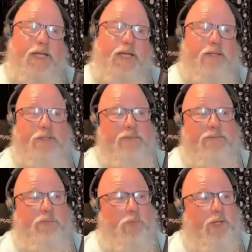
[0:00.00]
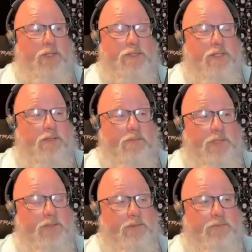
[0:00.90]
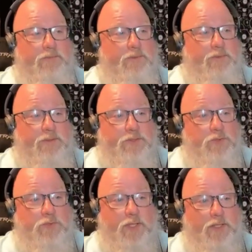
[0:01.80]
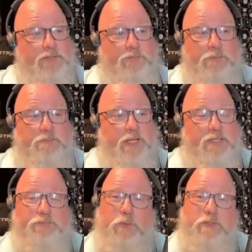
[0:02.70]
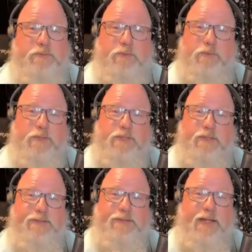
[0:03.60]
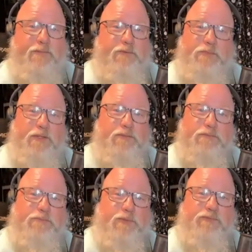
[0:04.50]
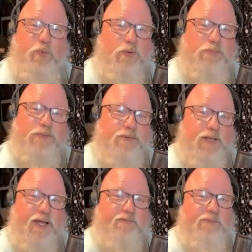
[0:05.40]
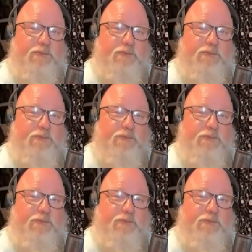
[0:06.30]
I mean, from what I could tell, I mean, the two cuts from Space Force were ones that had never been performed live